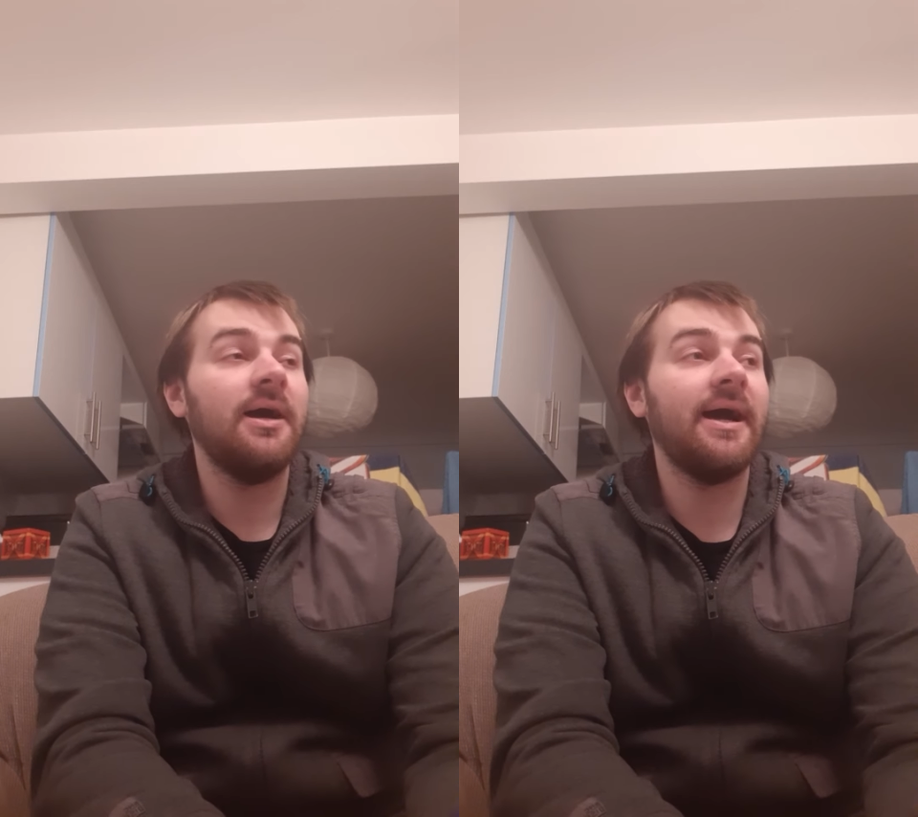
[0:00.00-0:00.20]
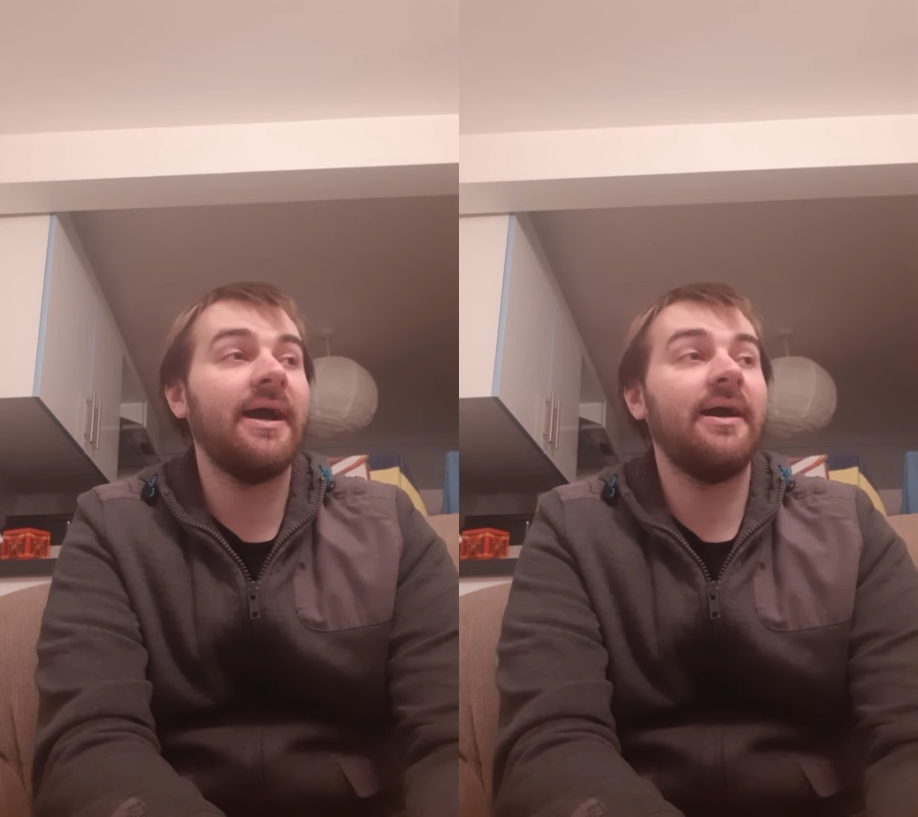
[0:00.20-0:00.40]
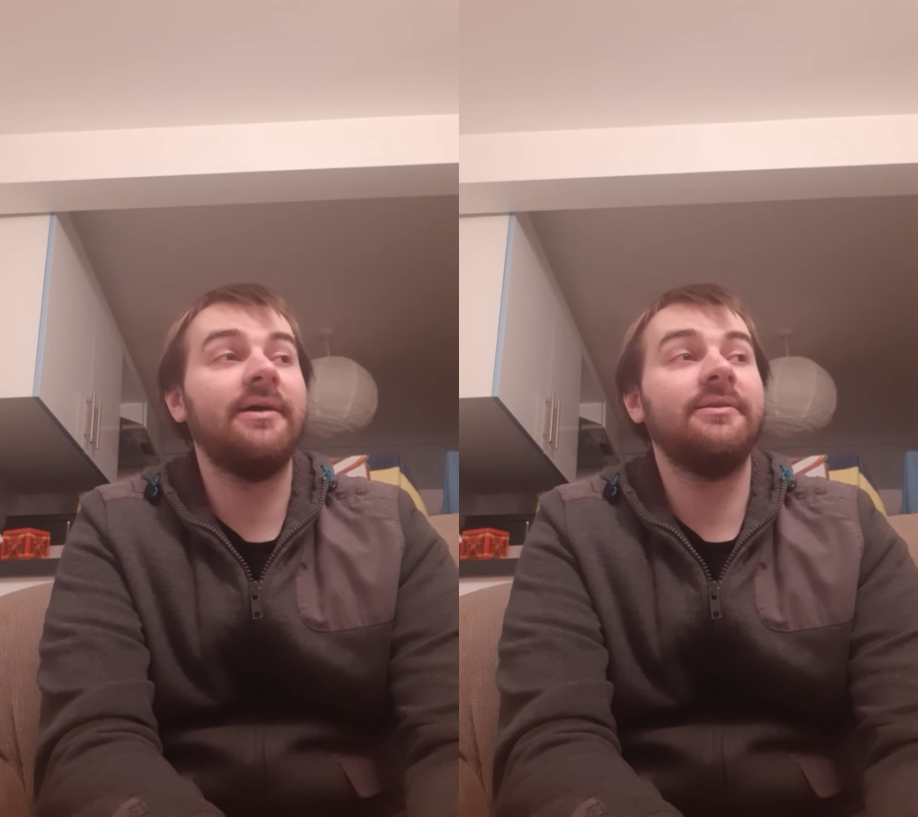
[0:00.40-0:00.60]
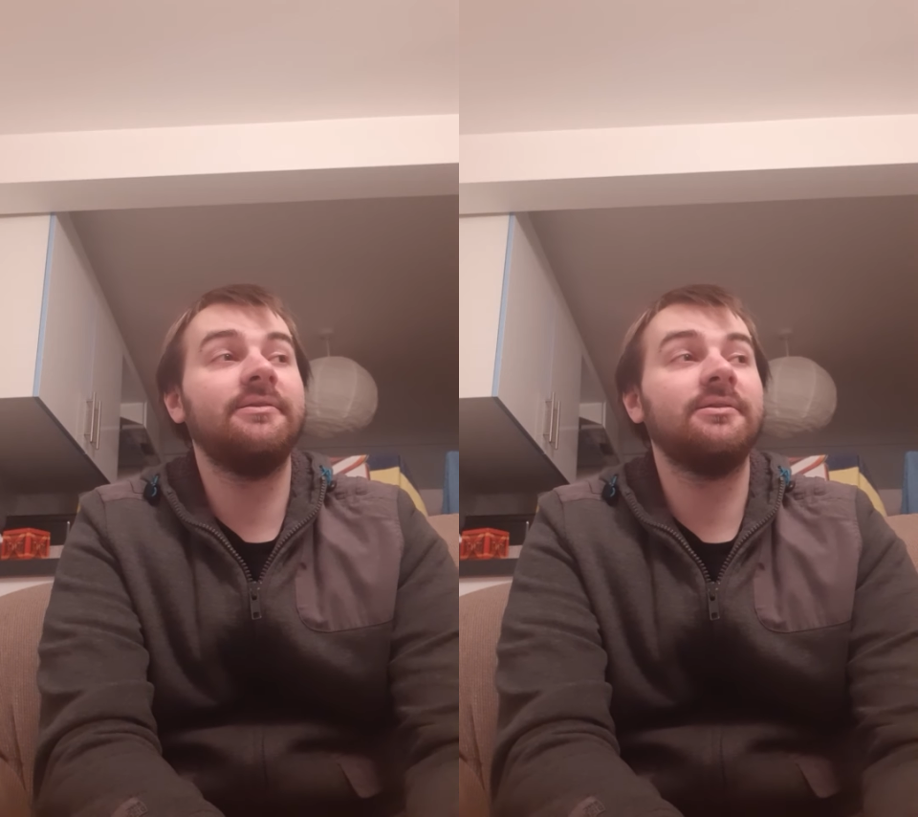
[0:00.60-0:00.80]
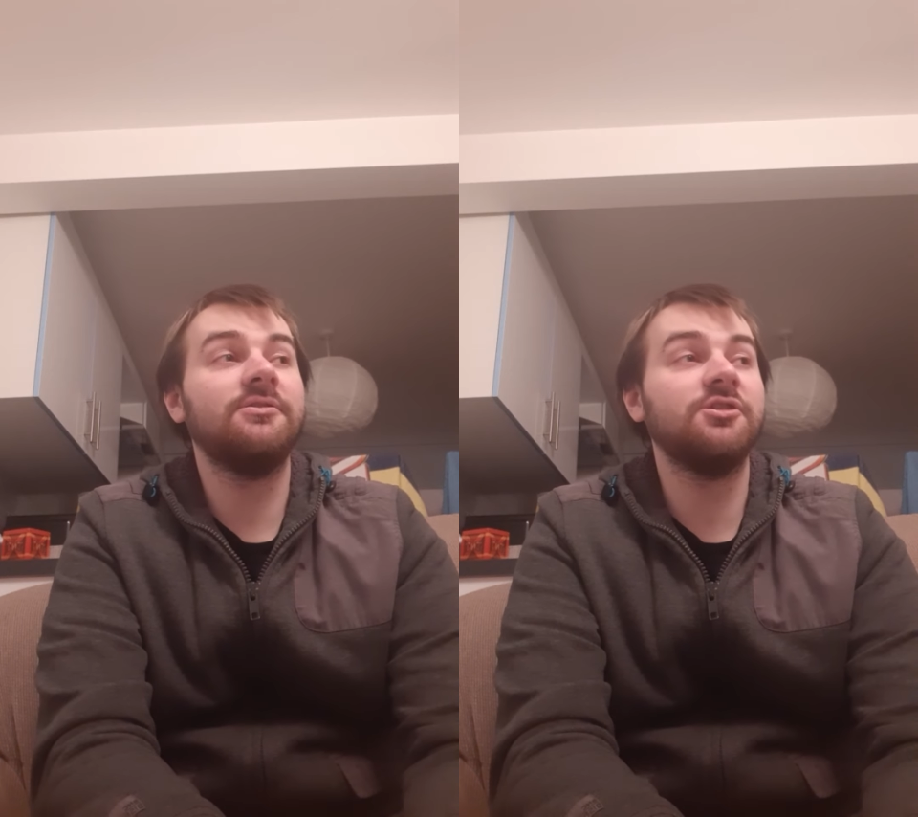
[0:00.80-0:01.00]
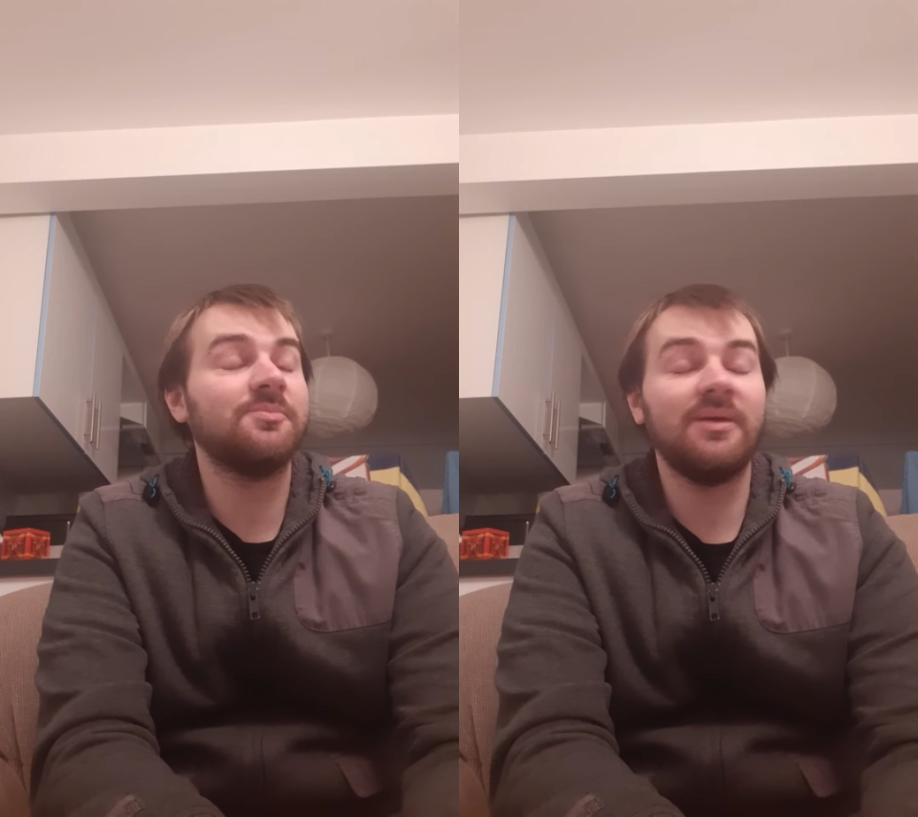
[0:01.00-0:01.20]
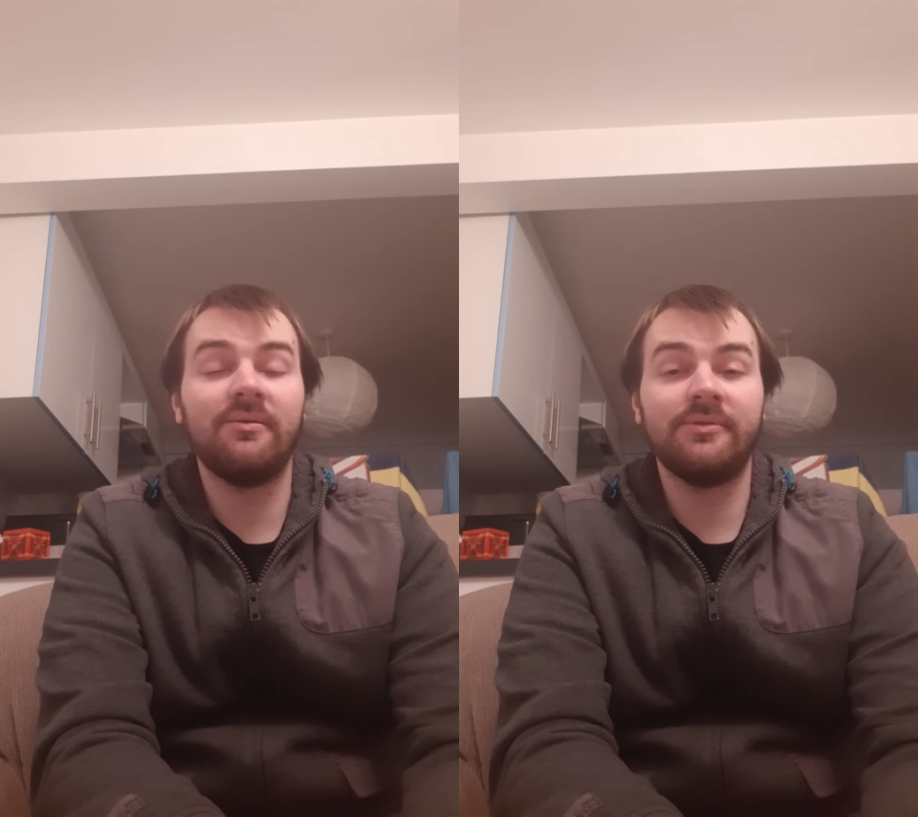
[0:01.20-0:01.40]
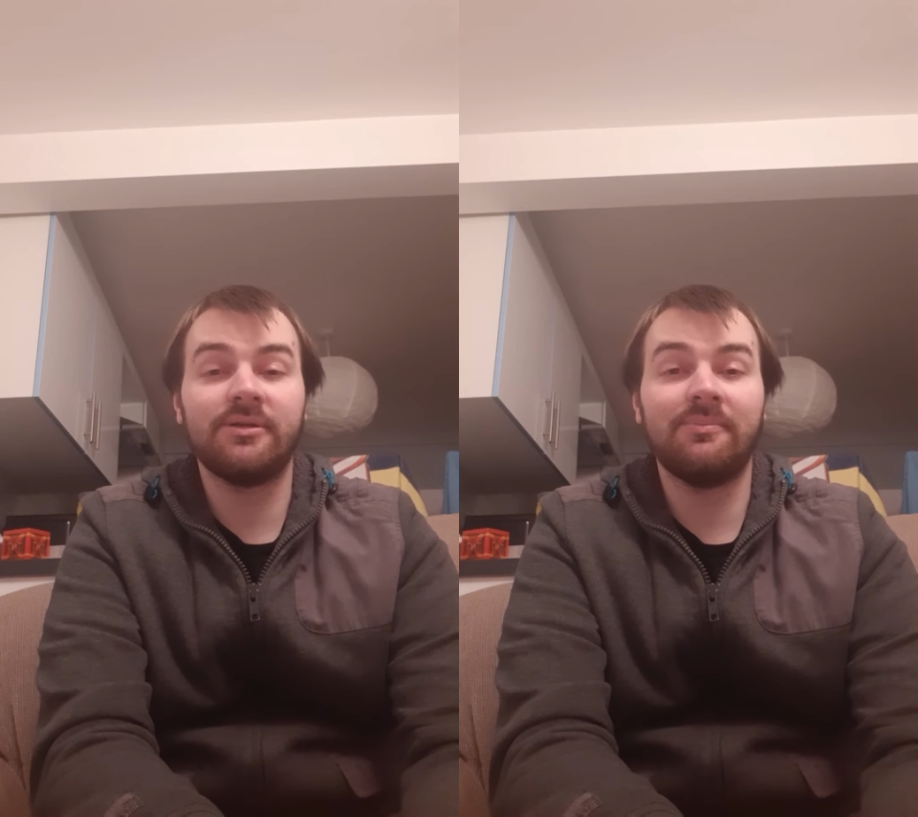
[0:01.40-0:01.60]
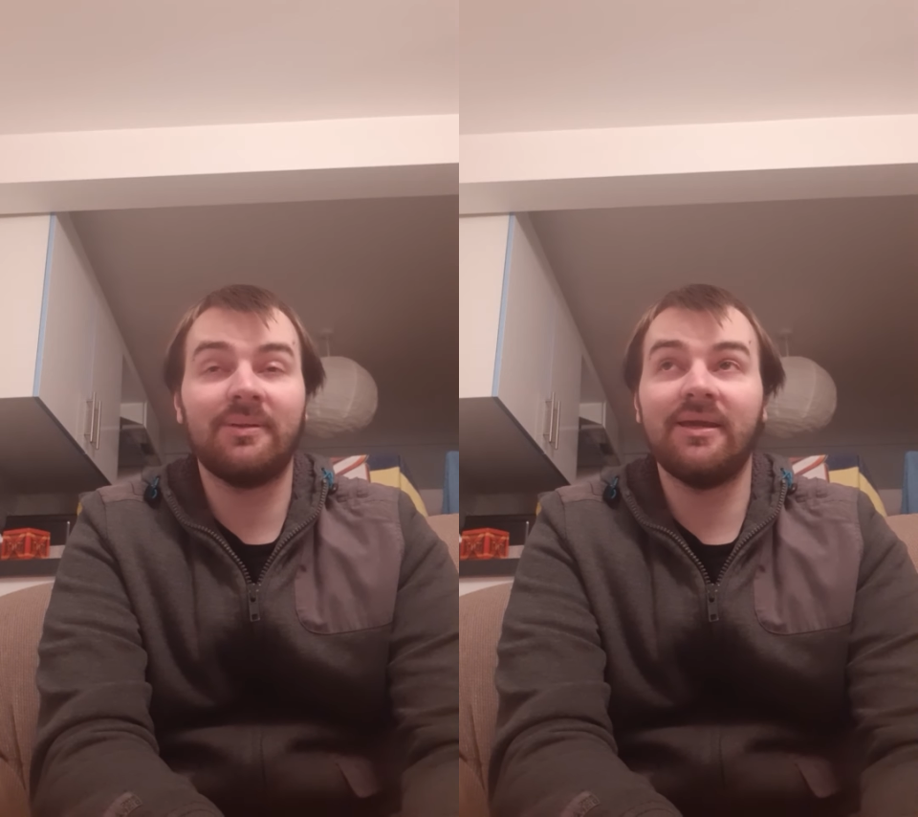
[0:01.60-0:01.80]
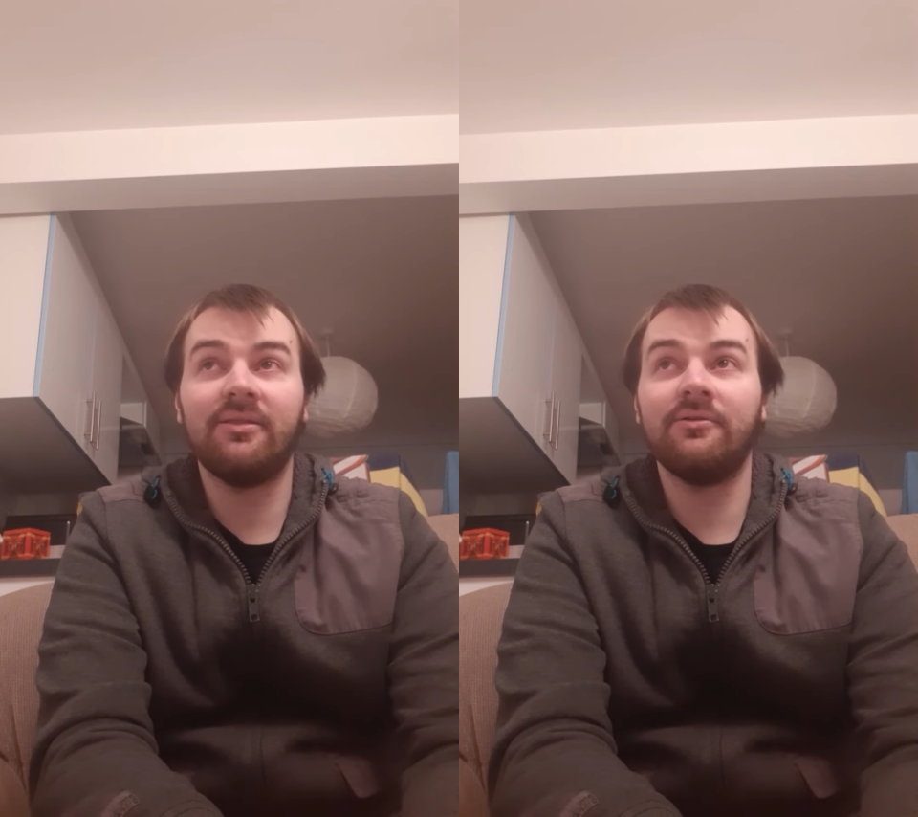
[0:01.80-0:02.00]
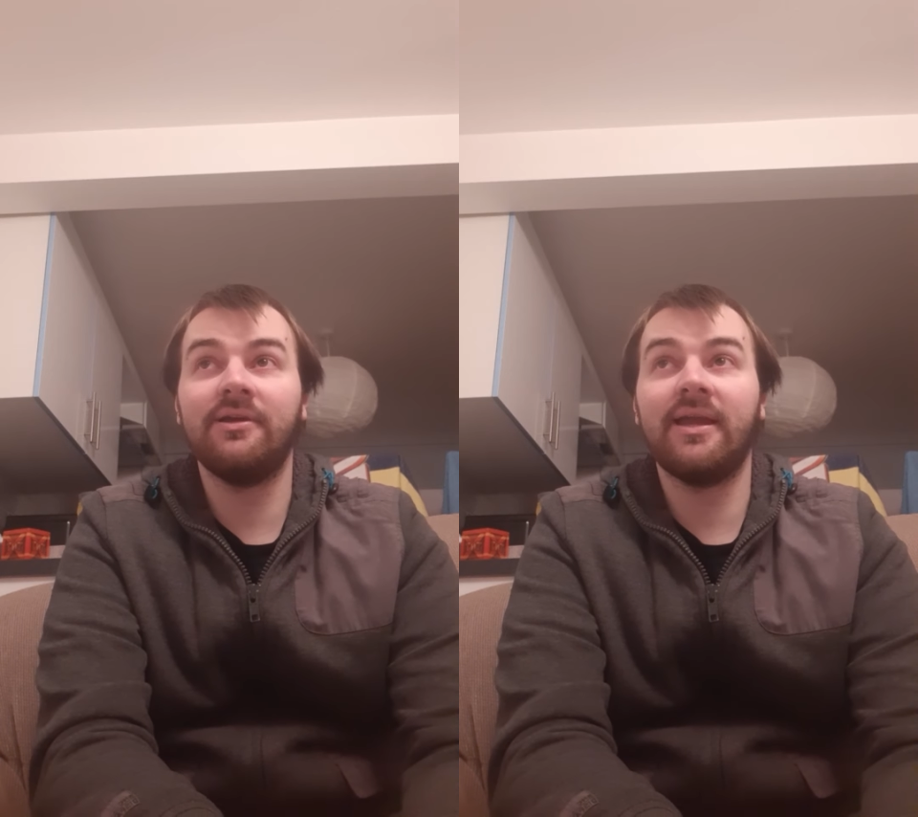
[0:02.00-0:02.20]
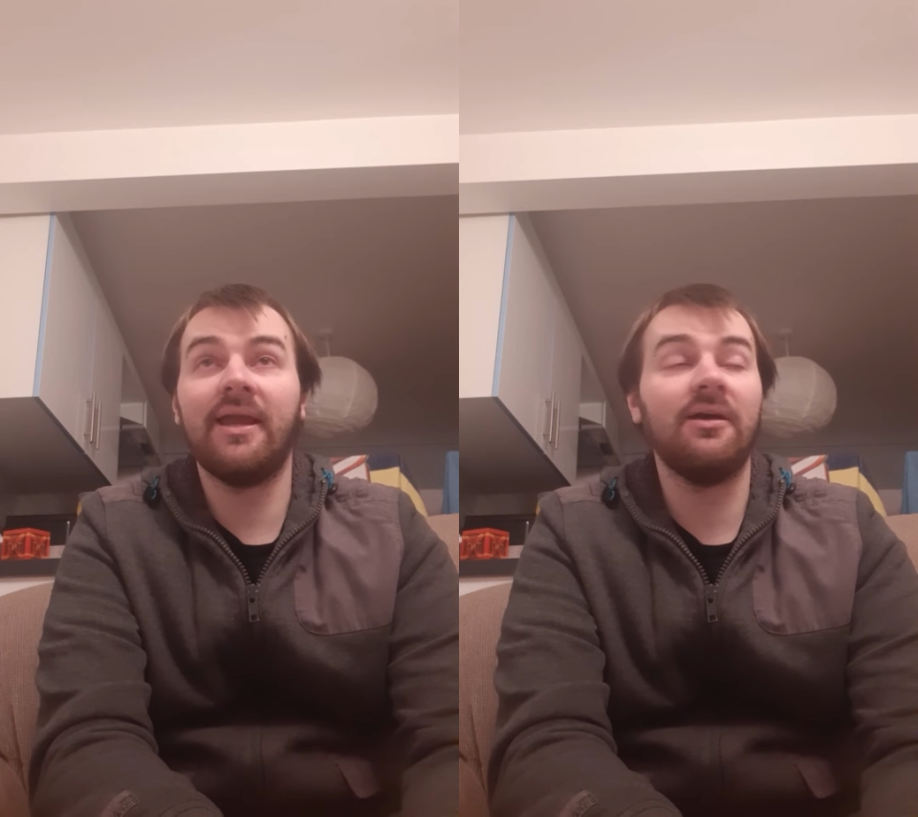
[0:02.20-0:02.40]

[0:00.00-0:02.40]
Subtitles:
and just being able to play through it again,